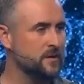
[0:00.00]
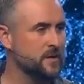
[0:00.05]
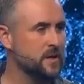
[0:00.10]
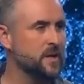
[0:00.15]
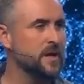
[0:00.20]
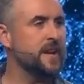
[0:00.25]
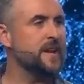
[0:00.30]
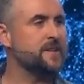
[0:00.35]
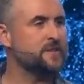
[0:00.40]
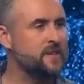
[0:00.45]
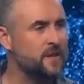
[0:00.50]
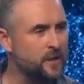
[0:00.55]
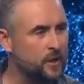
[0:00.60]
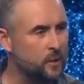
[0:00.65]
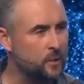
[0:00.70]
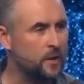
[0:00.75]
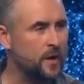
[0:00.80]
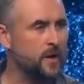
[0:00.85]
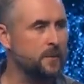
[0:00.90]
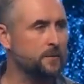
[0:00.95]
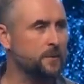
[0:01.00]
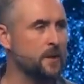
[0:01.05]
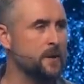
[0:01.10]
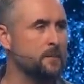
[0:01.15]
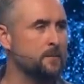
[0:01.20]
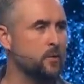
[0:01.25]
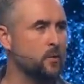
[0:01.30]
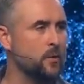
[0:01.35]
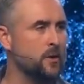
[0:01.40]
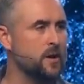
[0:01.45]
It's incredibly
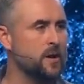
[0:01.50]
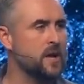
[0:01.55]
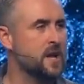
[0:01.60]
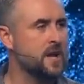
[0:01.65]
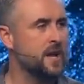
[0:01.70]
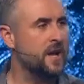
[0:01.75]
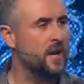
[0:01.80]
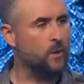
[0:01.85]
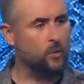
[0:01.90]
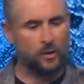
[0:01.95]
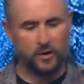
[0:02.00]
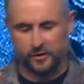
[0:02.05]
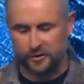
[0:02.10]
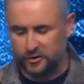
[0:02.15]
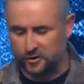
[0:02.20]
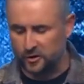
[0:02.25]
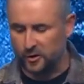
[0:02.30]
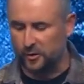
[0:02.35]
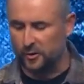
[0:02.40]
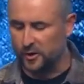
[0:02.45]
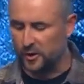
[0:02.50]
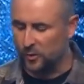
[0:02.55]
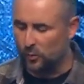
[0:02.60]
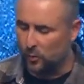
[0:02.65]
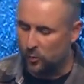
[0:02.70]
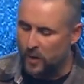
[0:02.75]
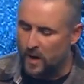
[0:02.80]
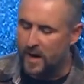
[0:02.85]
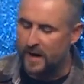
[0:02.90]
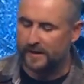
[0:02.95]
important. And I want to show you
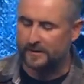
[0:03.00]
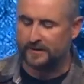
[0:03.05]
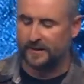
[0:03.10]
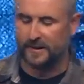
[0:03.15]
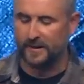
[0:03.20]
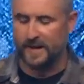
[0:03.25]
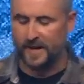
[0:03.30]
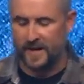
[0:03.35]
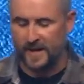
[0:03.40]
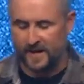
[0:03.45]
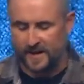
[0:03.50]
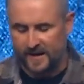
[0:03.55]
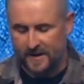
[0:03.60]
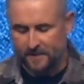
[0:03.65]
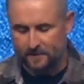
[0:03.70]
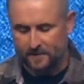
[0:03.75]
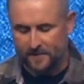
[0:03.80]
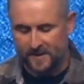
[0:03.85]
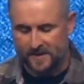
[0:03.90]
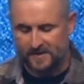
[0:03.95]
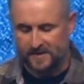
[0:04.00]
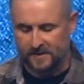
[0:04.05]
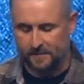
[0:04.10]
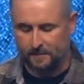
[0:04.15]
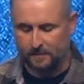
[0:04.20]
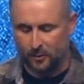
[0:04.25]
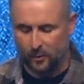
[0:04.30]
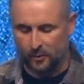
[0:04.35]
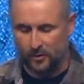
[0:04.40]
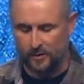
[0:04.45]
why today it's
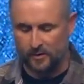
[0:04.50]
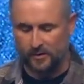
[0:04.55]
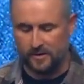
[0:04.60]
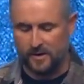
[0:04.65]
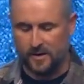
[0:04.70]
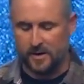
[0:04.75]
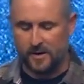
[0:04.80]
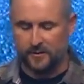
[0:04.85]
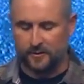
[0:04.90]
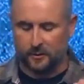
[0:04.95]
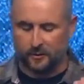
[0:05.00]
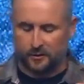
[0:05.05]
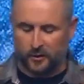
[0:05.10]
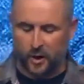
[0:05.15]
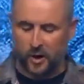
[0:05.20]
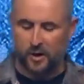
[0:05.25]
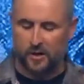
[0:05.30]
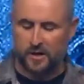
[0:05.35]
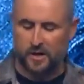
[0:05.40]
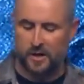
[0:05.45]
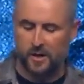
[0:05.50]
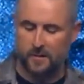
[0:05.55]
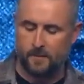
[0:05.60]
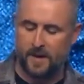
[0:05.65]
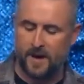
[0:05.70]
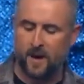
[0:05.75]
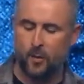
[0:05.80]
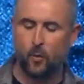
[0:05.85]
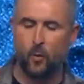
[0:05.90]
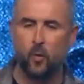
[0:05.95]
important through talking
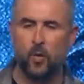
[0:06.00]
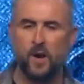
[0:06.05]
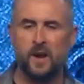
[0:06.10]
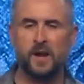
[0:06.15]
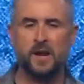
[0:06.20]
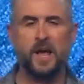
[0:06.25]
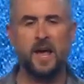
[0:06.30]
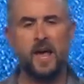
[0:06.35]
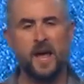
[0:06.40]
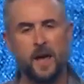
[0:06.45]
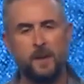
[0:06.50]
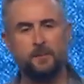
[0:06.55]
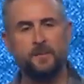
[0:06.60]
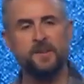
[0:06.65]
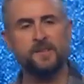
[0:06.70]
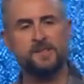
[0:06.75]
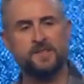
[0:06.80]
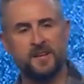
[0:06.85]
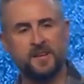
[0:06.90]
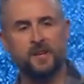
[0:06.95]
about what happens in